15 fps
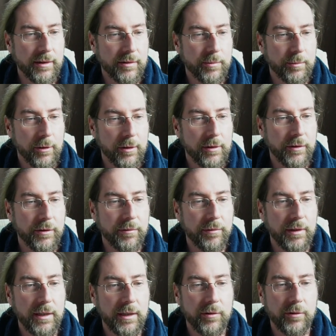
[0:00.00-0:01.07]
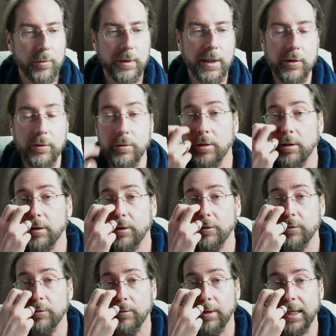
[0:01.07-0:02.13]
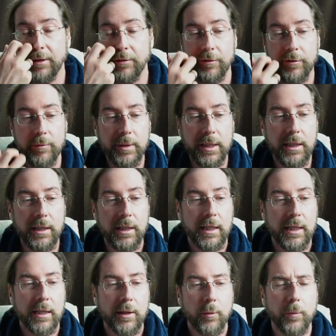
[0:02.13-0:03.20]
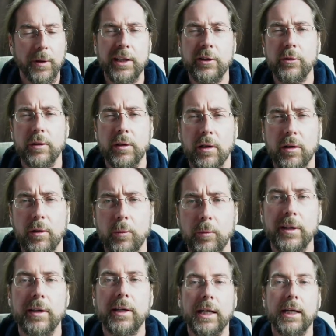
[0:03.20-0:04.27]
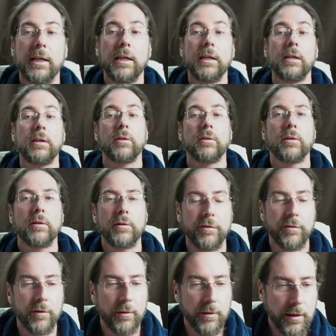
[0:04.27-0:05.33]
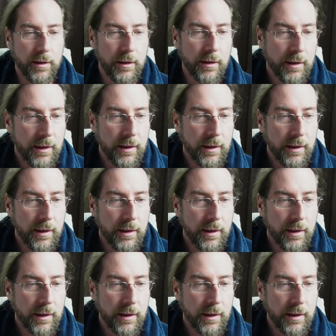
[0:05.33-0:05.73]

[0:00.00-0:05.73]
Model 3 is way too harsh ride for me, way too low. When you get in, you're on the floor.